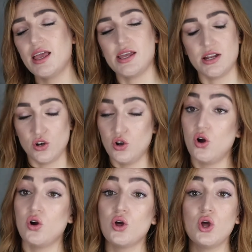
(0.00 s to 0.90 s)
in
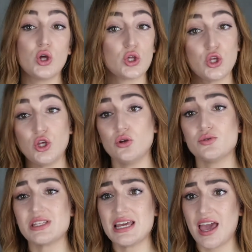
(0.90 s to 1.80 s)
long
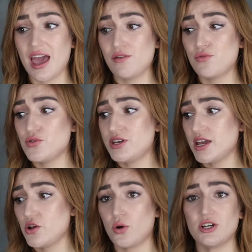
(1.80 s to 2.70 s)
queues, the
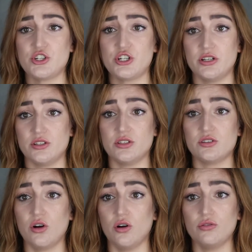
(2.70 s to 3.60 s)
everyday
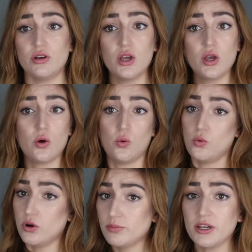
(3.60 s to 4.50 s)
questions of,
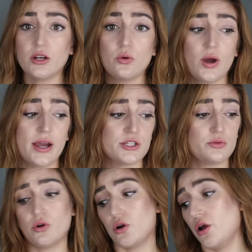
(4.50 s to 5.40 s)
what am I going to wear
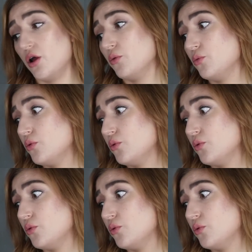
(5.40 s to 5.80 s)
tomorrow?